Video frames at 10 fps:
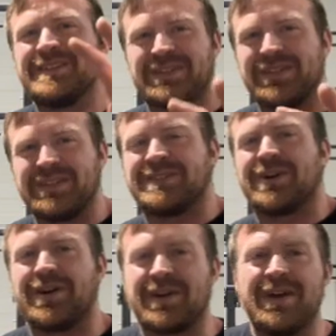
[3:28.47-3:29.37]
So let's
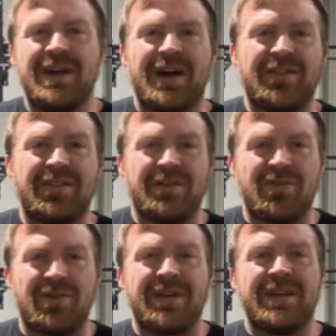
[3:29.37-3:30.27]
talk a little
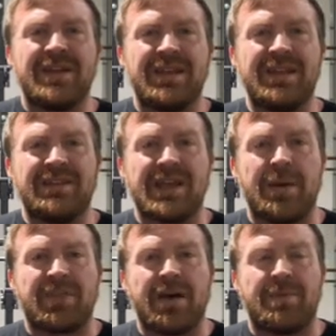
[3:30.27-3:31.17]
more in
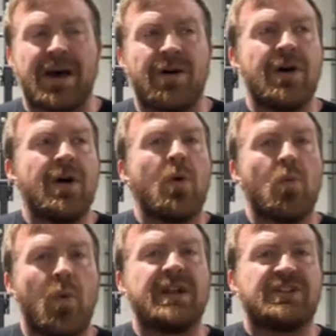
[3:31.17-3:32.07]
depth about
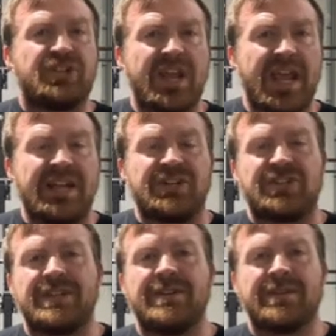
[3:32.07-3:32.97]
what
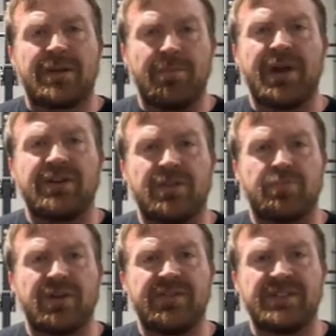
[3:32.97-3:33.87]
changed compared to the
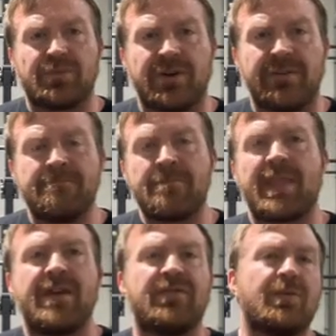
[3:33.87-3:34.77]
previous one.
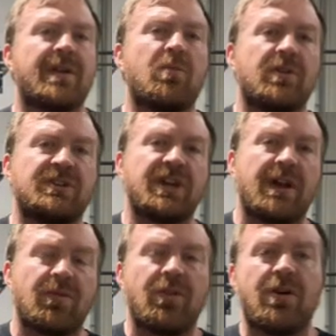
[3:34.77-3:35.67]
If you want a more
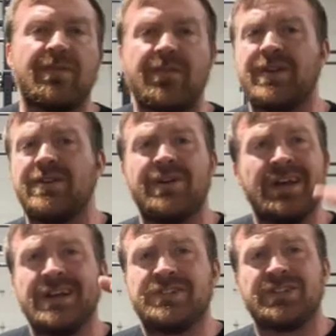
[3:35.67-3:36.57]
general overview,
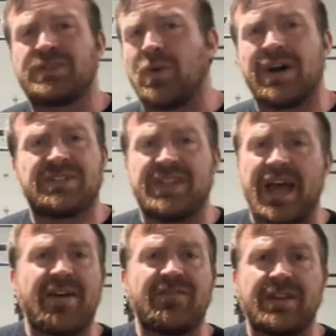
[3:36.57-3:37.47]
just watch
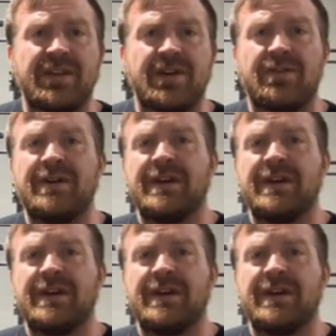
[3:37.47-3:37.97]
that video.